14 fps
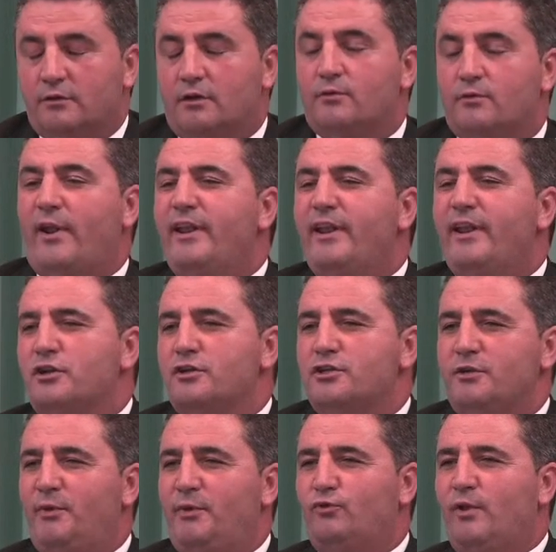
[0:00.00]

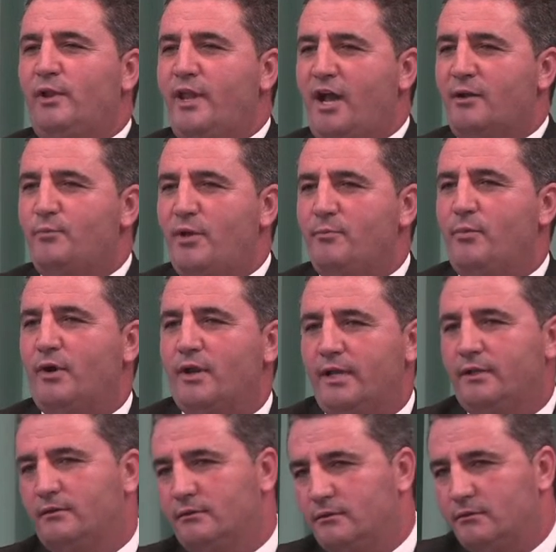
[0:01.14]
relationship between young people
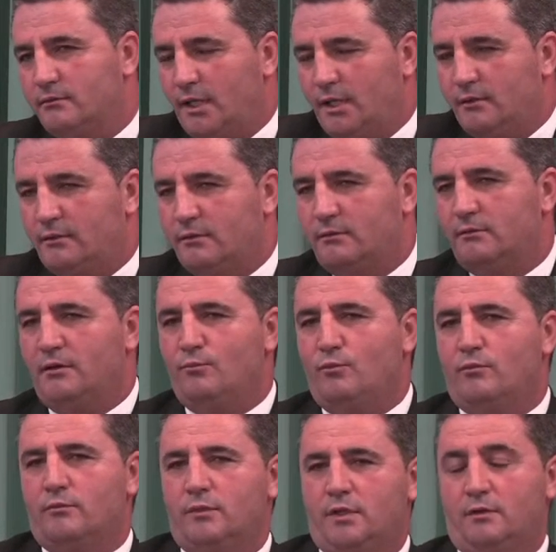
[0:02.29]
and
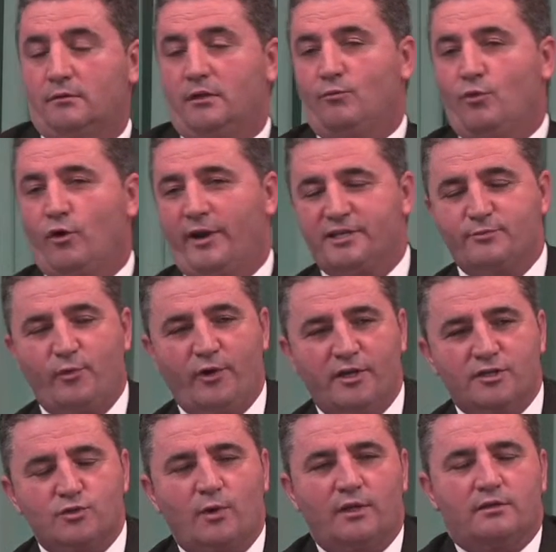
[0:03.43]
the more
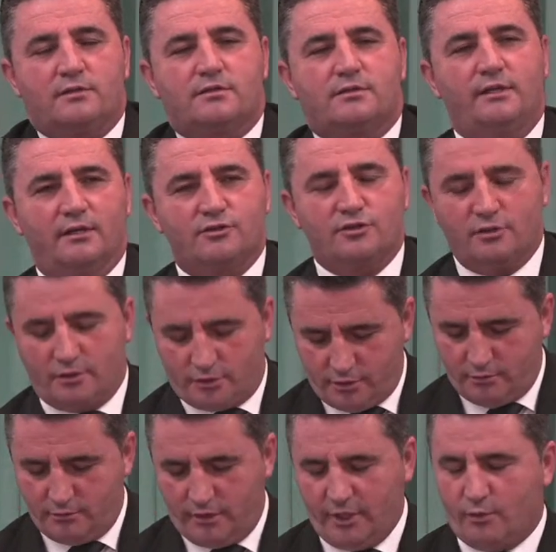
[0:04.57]
experienced ones in the church.
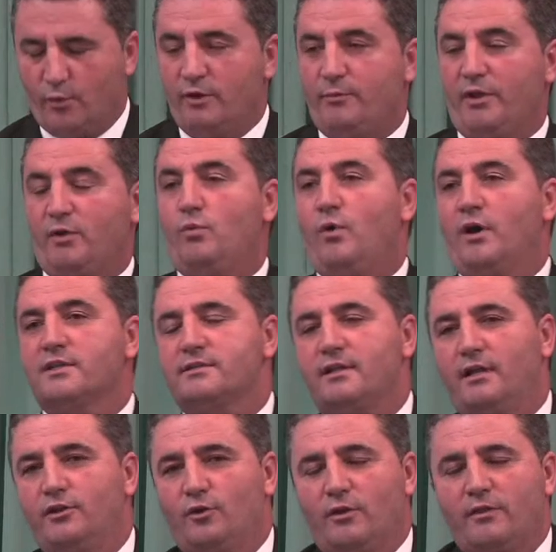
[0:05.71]
There will be one
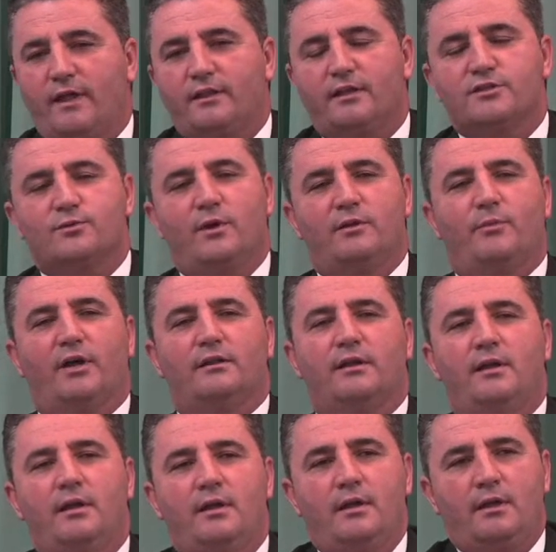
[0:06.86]
study on that as well,
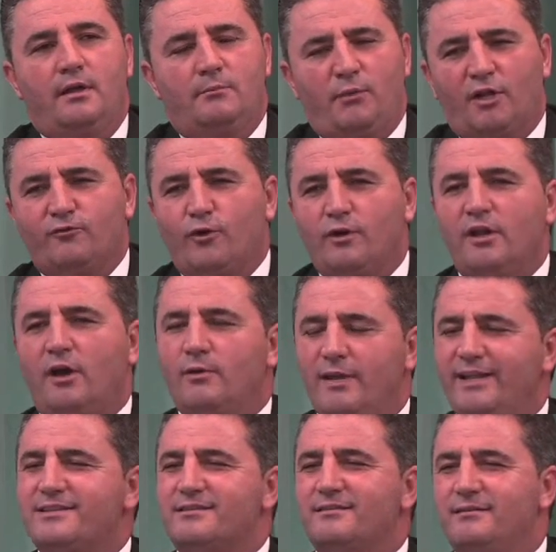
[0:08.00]
but for now,
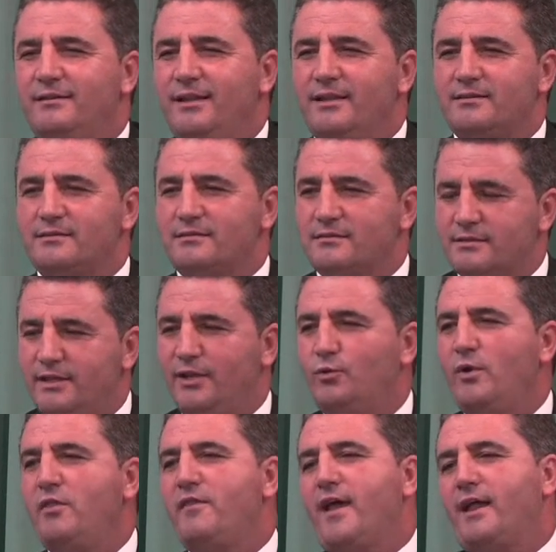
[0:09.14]
let's stick
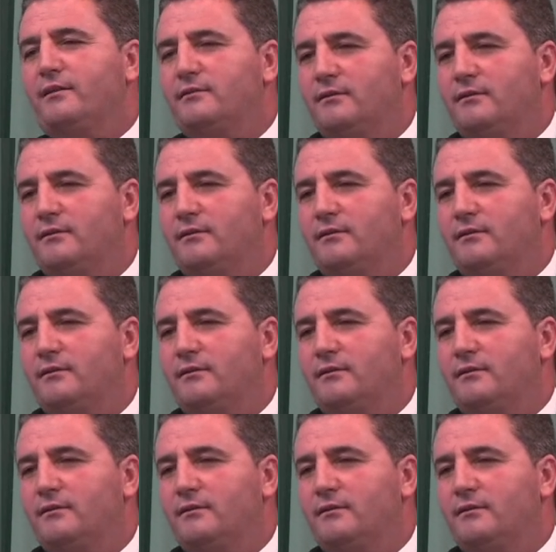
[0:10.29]
with that.